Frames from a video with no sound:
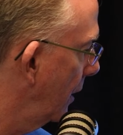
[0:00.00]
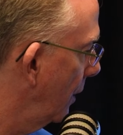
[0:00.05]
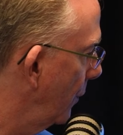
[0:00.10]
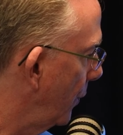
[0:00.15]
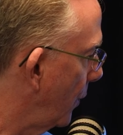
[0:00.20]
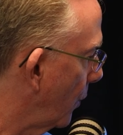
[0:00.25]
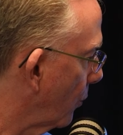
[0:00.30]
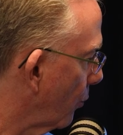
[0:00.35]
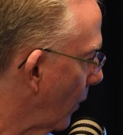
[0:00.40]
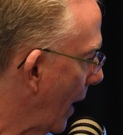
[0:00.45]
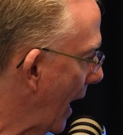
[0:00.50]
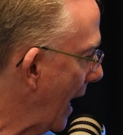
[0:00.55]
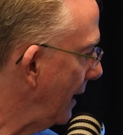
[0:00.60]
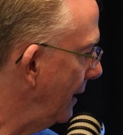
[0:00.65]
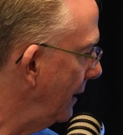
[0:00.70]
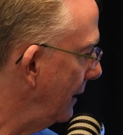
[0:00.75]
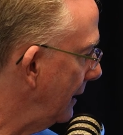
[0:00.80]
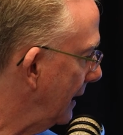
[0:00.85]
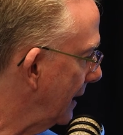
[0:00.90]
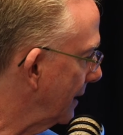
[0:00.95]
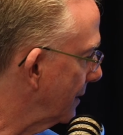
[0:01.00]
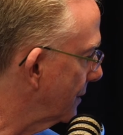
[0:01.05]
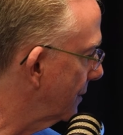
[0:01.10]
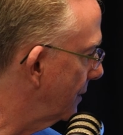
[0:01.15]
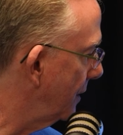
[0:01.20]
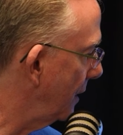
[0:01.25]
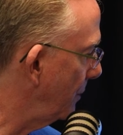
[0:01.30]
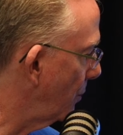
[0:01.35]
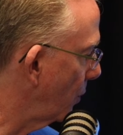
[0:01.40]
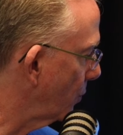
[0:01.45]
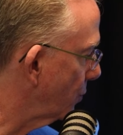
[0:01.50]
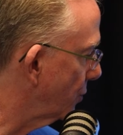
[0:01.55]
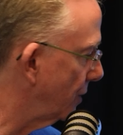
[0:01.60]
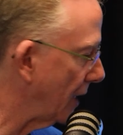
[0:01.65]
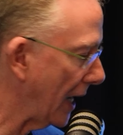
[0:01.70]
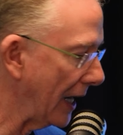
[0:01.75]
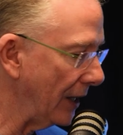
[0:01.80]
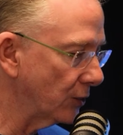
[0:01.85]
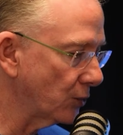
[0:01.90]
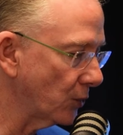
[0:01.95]
The red is the most
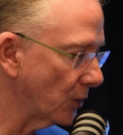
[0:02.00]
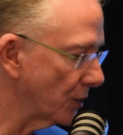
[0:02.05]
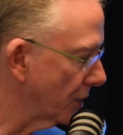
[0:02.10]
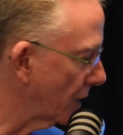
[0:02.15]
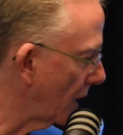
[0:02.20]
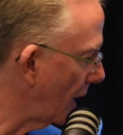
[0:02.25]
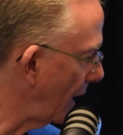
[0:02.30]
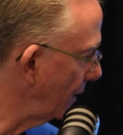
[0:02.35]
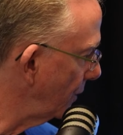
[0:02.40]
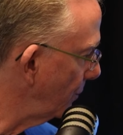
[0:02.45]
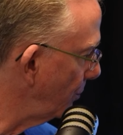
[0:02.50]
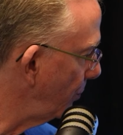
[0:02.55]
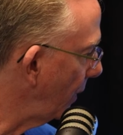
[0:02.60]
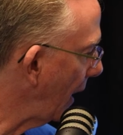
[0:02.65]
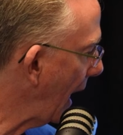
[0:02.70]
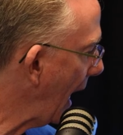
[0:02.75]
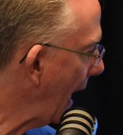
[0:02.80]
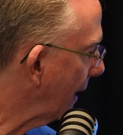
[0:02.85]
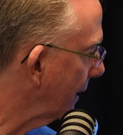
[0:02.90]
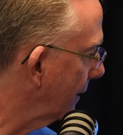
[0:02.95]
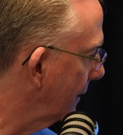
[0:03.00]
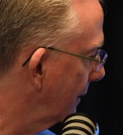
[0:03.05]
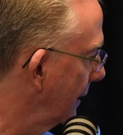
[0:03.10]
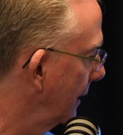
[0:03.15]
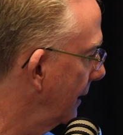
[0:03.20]
dangerous kind of plaque.